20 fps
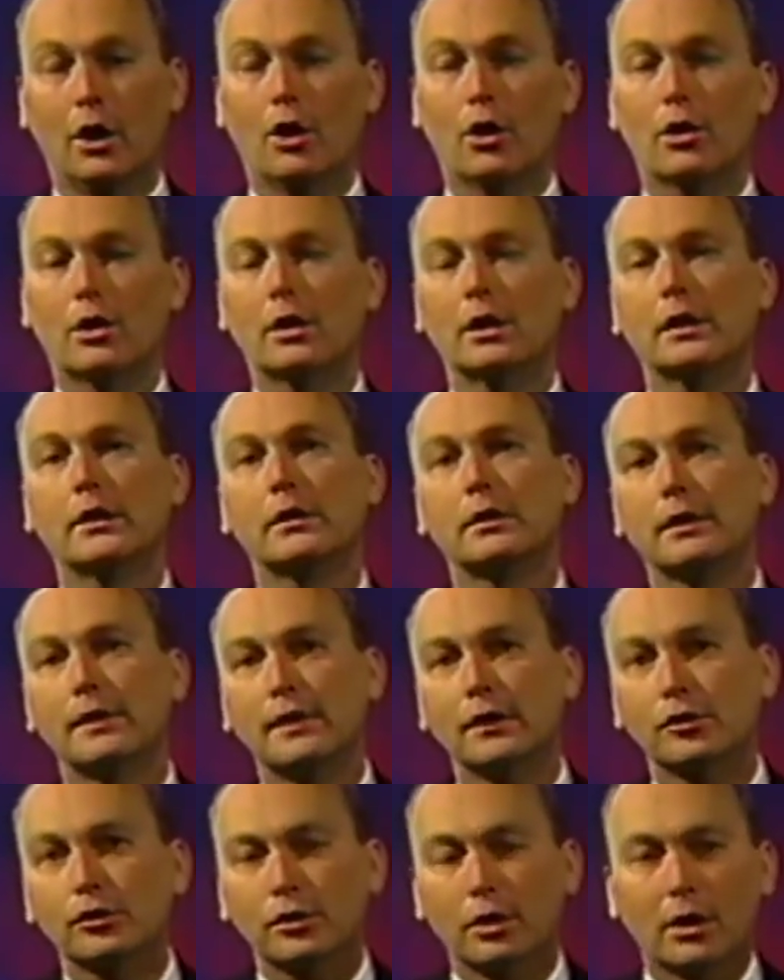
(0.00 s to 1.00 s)
Earlier in
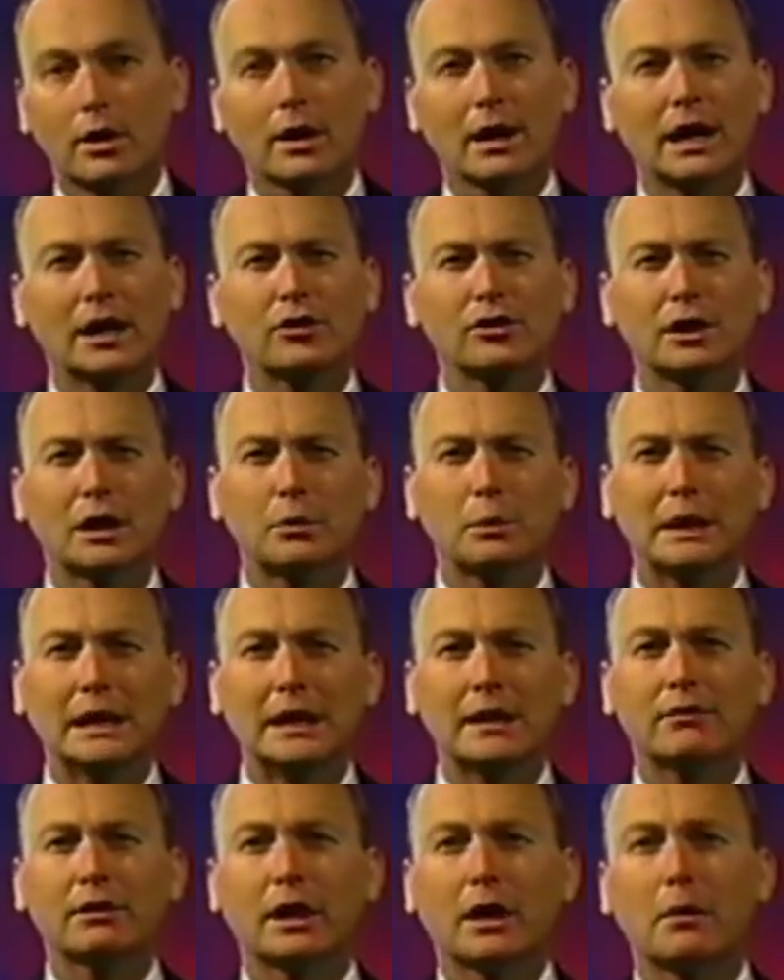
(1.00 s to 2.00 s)
this talk, I said we
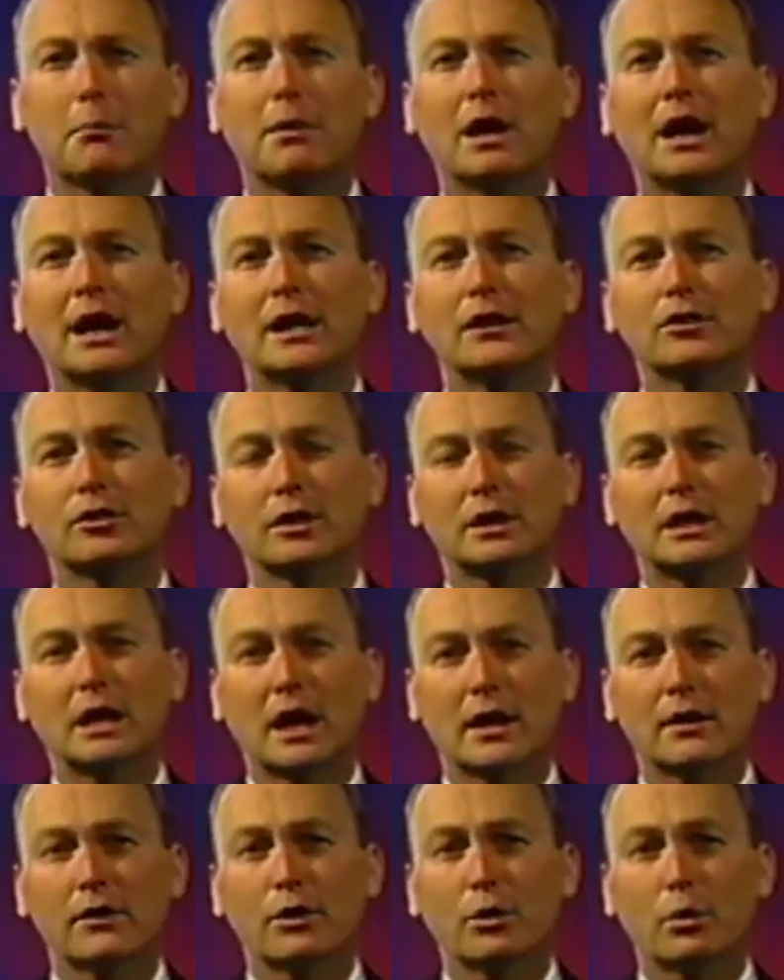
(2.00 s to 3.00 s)
live in our minds and
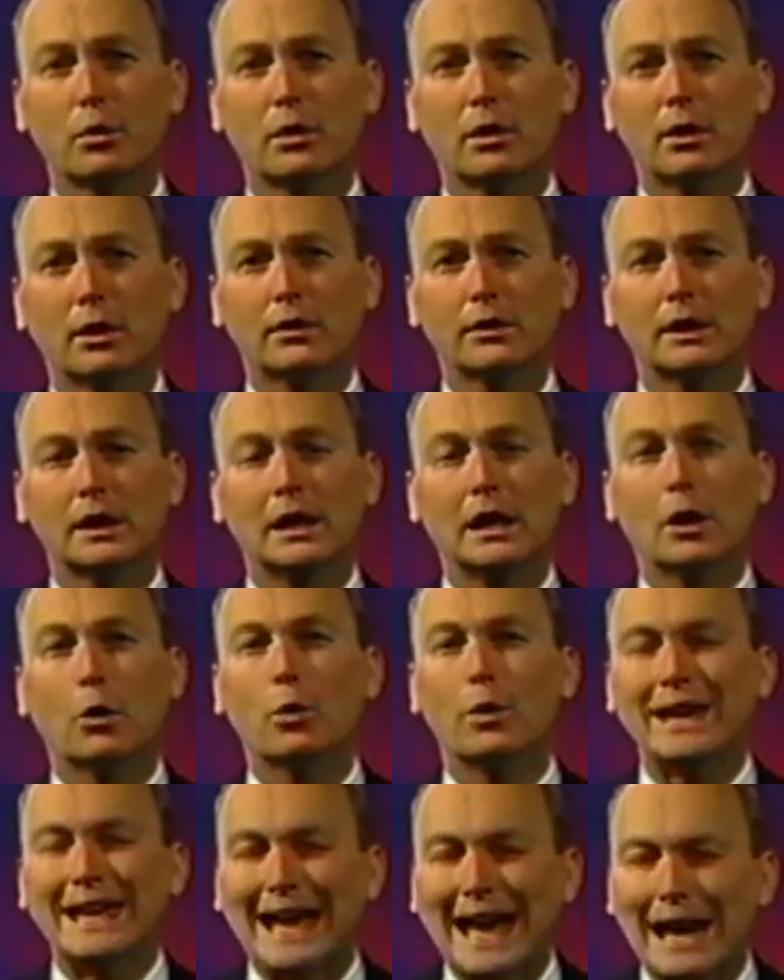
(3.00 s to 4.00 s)
not in the world.
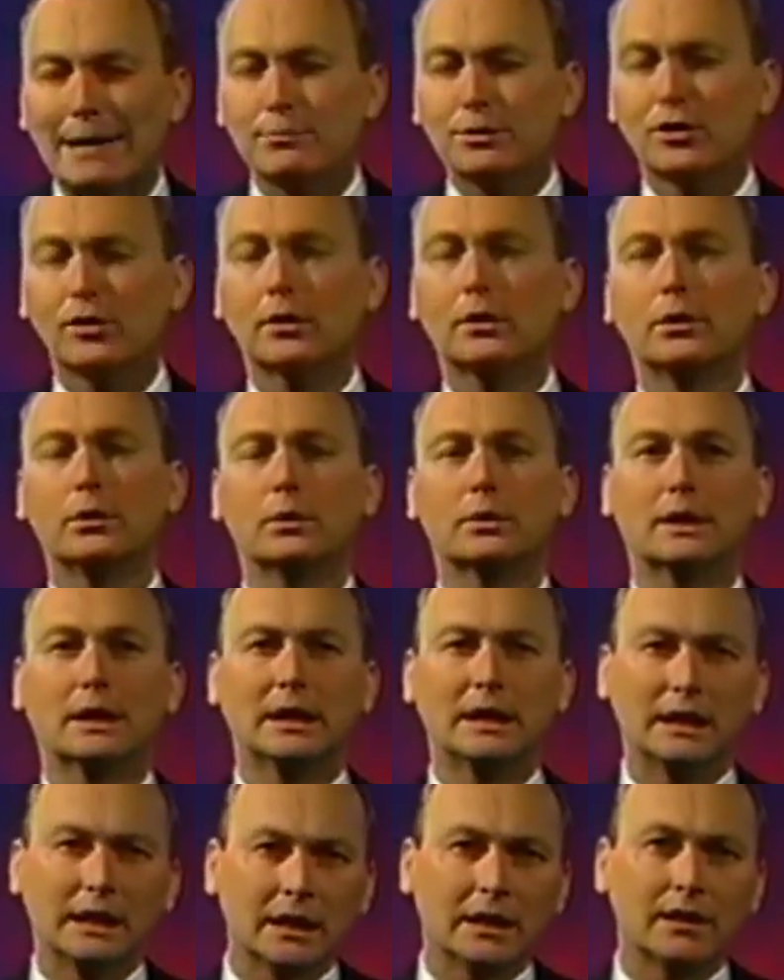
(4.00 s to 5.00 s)
We
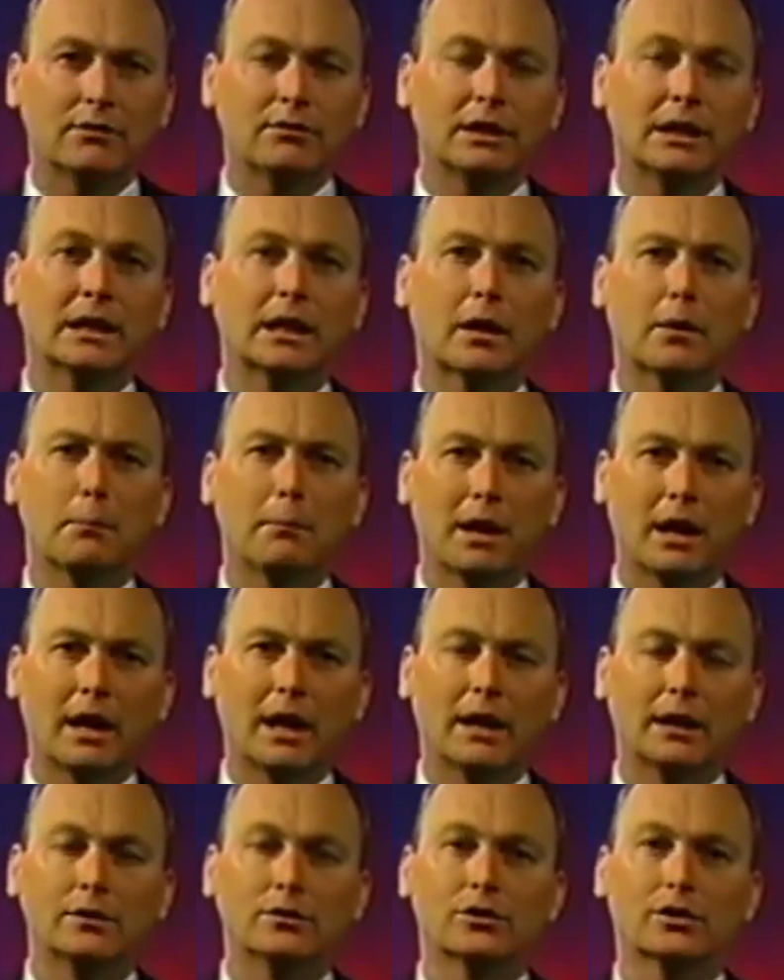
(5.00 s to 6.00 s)
absolutely live in our
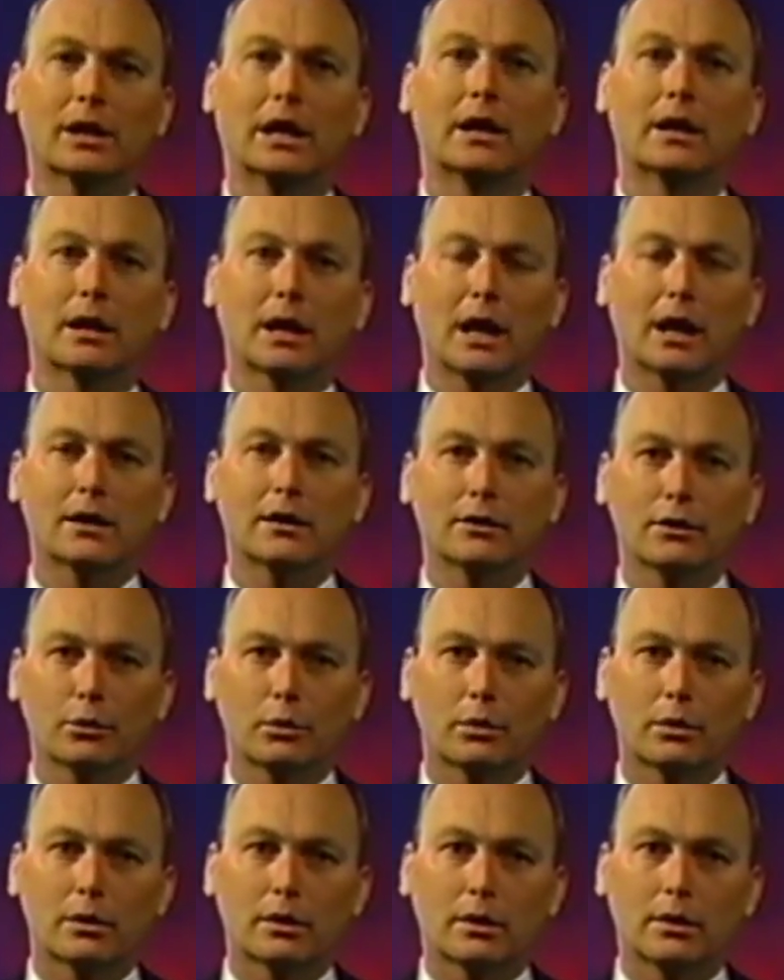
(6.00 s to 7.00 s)
minds and not in the
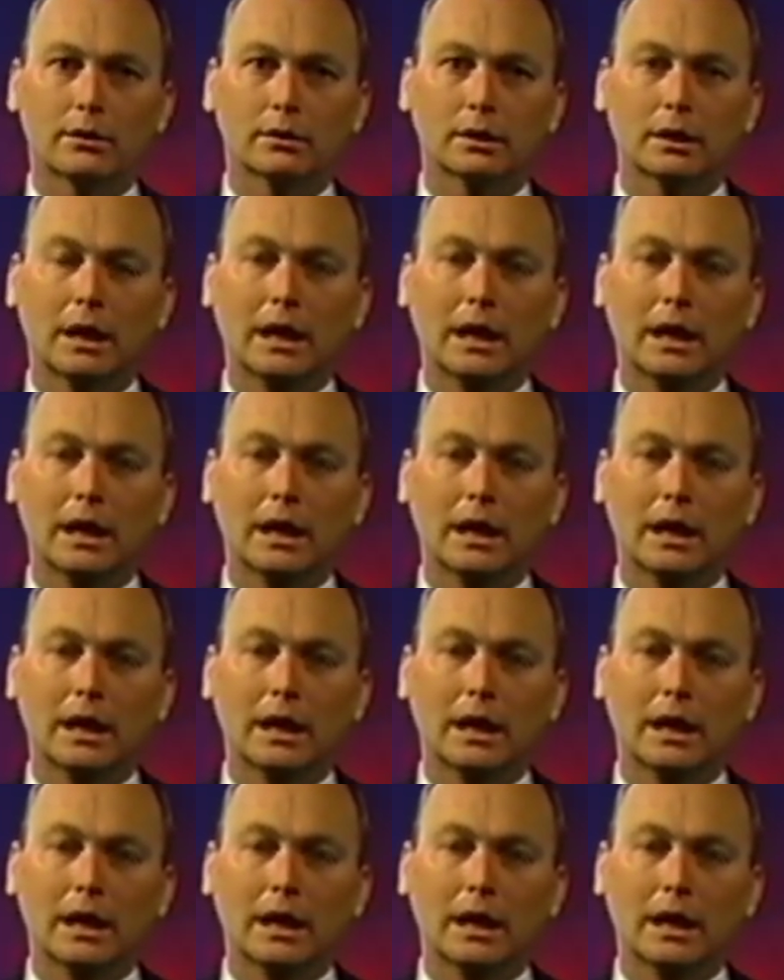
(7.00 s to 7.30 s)
world.